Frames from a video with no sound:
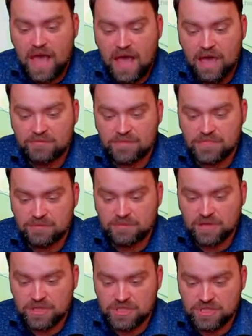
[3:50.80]
have
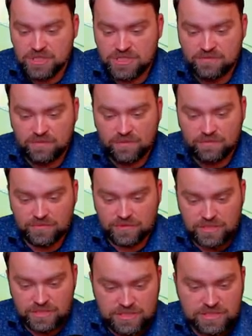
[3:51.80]
supplies just from
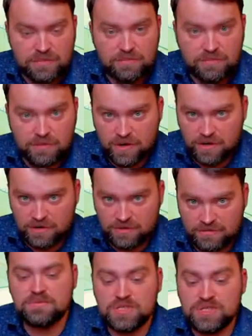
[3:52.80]
this
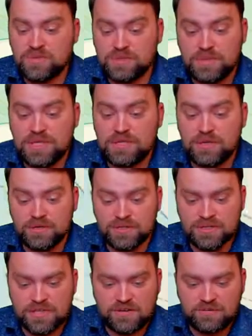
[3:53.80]
part, which would be not
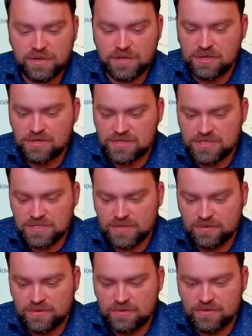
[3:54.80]
enough because
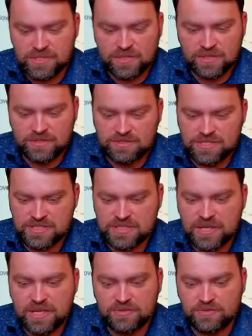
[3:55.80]
those are the
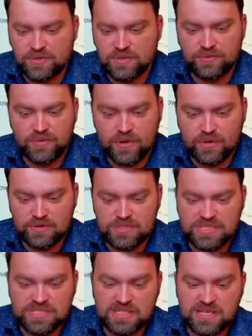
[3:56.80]
secondary
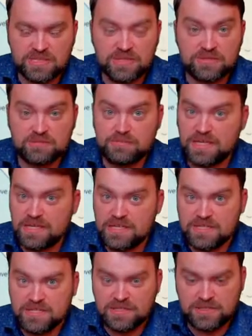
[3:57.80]
roads that could be
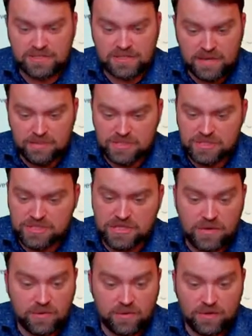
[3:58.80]
easily damaged
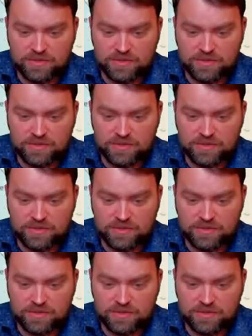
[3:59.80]
or